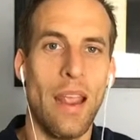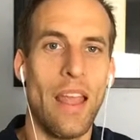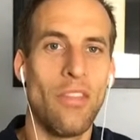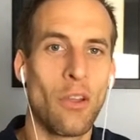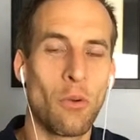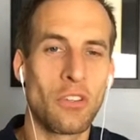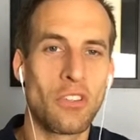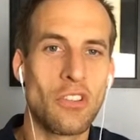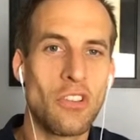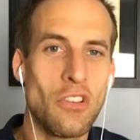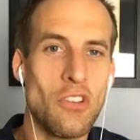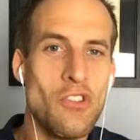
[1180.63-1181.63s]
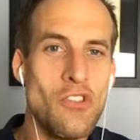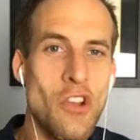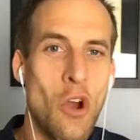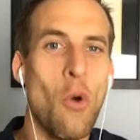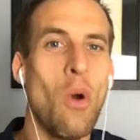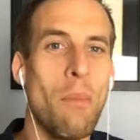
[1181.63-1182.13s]
and there was
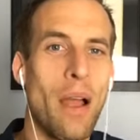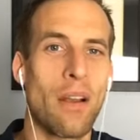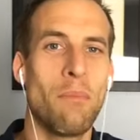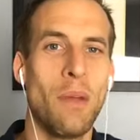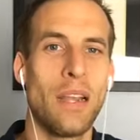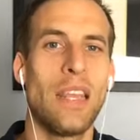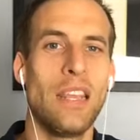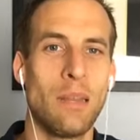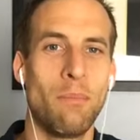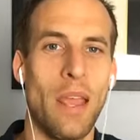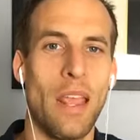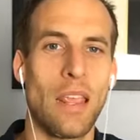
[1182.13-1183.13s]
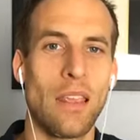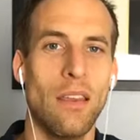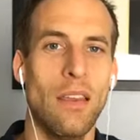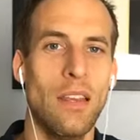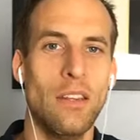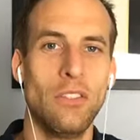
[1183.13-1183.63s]
no amount of money he could pay
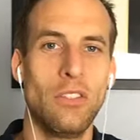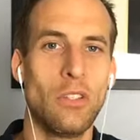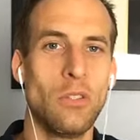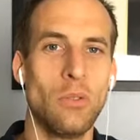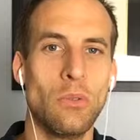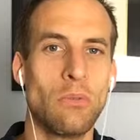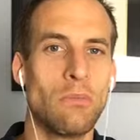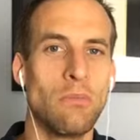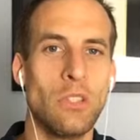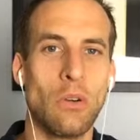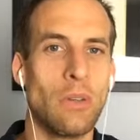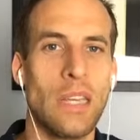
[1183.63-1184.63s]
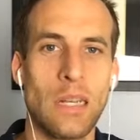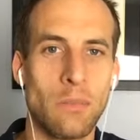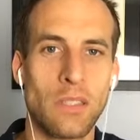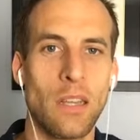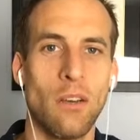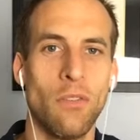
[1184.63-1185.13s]
to you know get
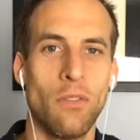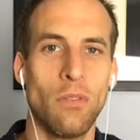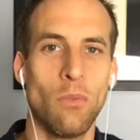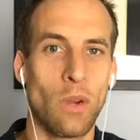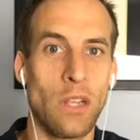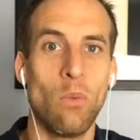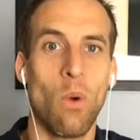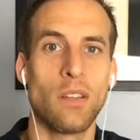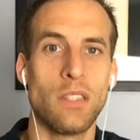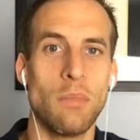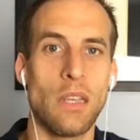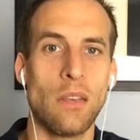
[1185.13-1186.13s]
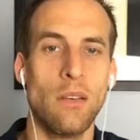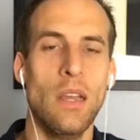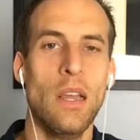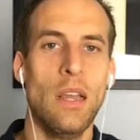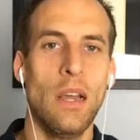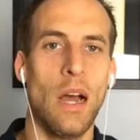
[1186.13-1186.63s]
himself where he'd want to be,
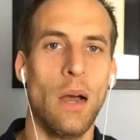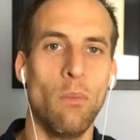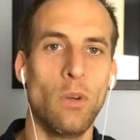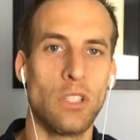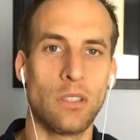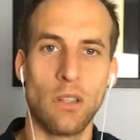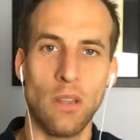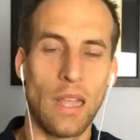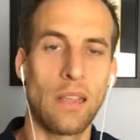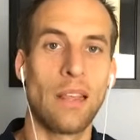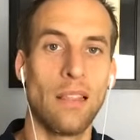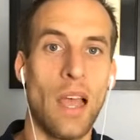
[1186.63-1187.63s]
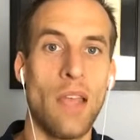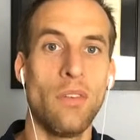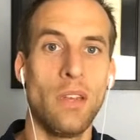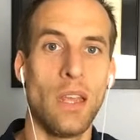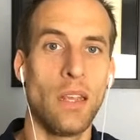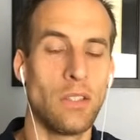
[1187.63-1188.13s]
um, which is likely alive
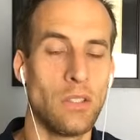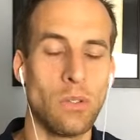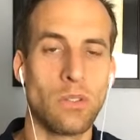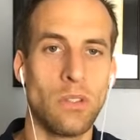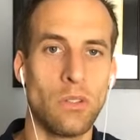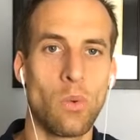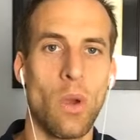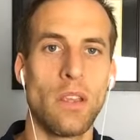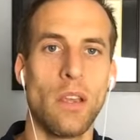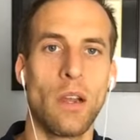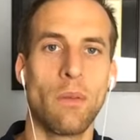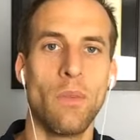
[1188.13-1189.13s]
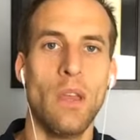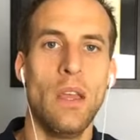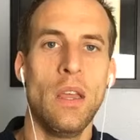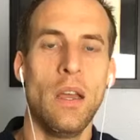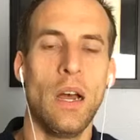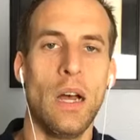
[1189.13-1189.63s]
today because he was he was quite young.
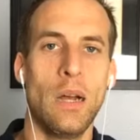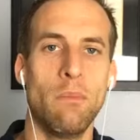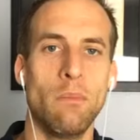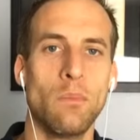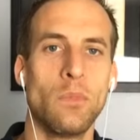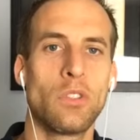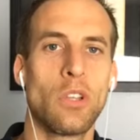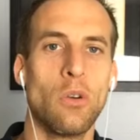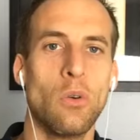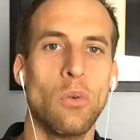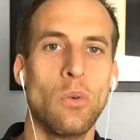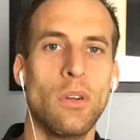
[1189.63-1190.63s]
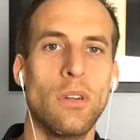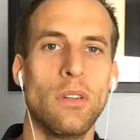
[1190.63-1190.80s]
Um, so